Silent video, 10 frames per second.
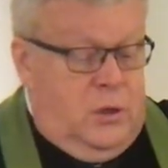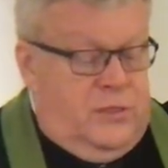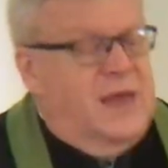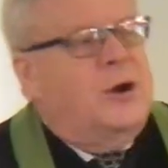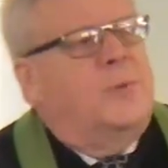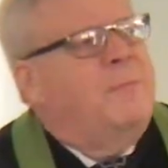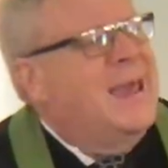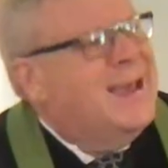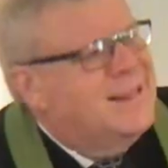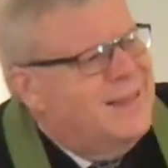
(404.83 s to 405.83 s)
They don't
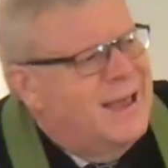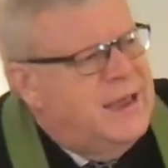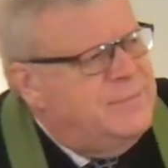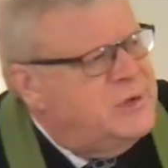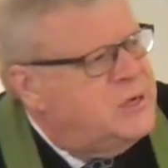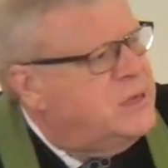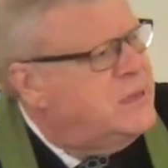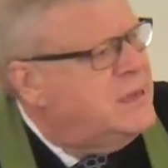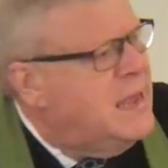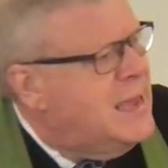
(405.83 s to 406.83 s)
make claims to
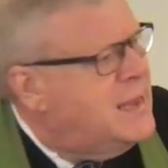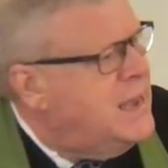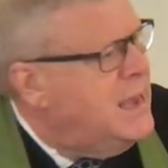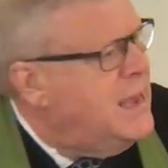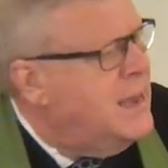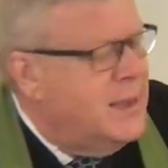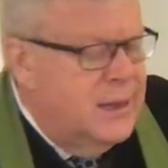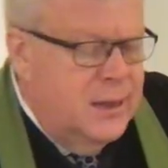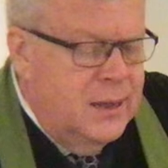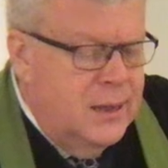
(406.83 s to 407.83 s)
deity.
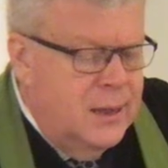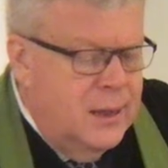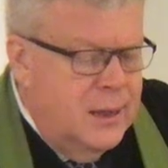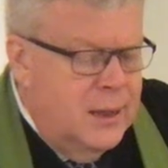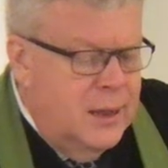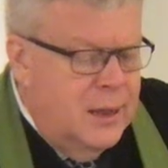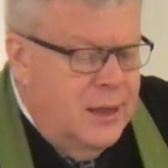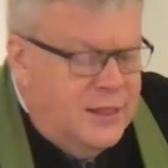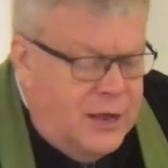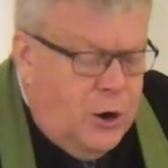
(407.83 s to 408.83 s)

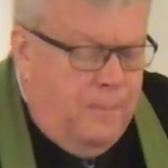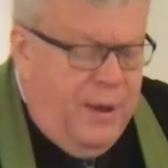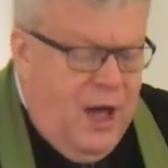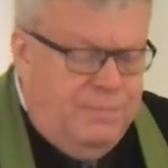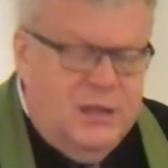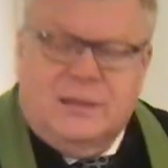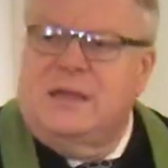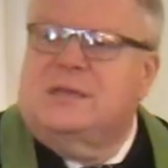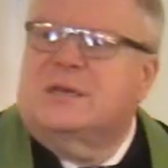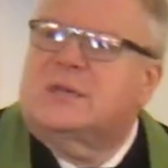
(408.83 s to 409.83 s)
They don't
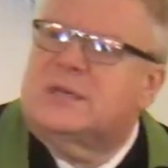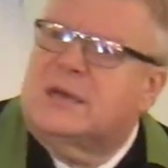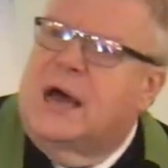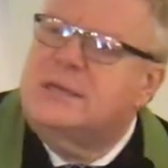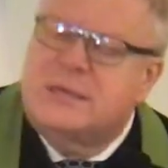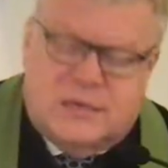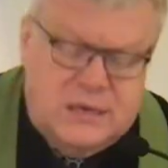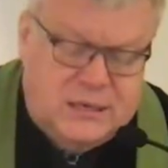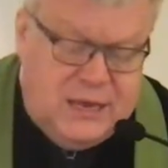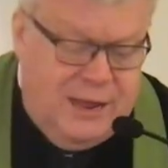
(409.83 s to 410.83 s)
publicly discuss
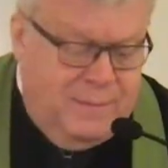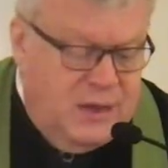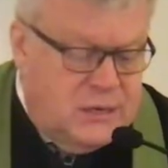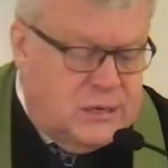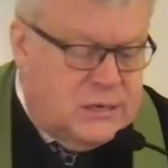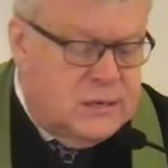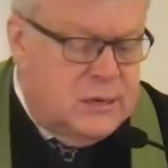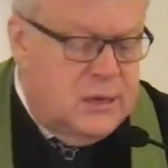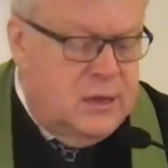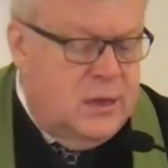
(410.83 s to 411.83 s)
demons.
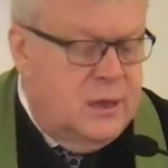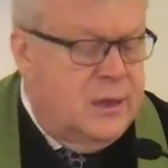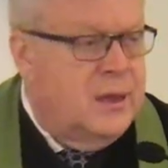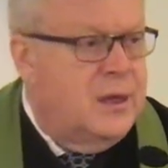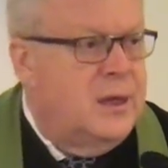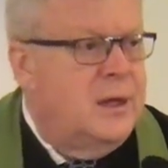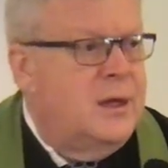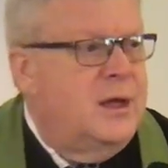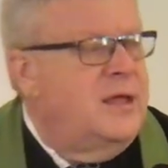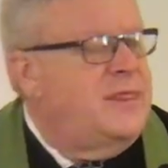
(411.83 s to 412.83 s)

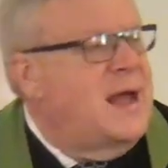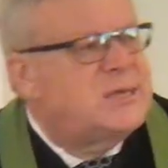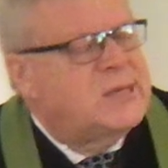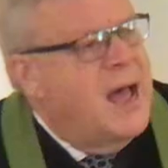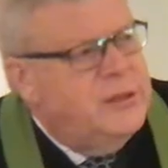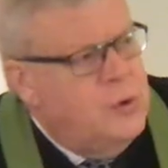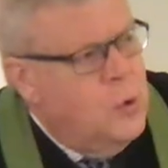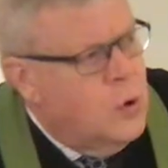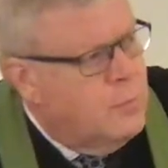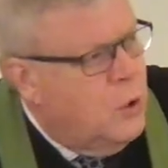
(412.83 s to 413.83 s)
That's not
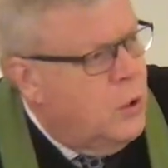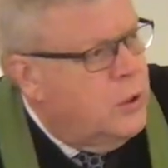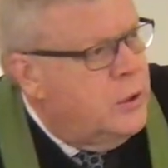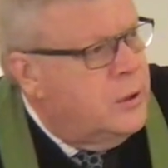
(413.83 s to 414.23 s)
normal.